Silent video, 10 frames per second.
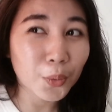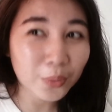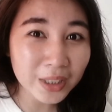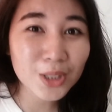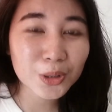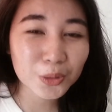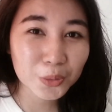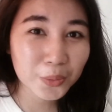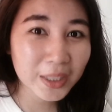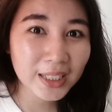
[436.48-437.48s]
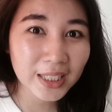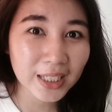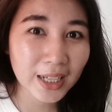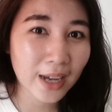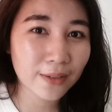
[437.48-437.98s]
which
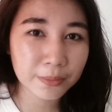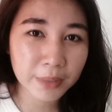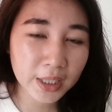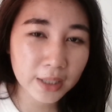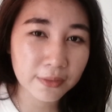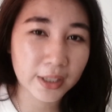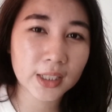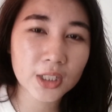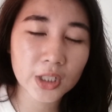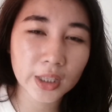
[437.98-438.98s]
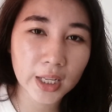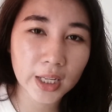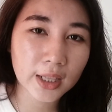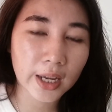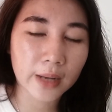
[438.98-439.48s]
really have a big advantage in
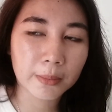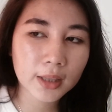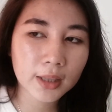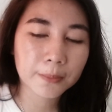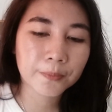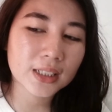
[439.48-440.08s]
taking the Nmat.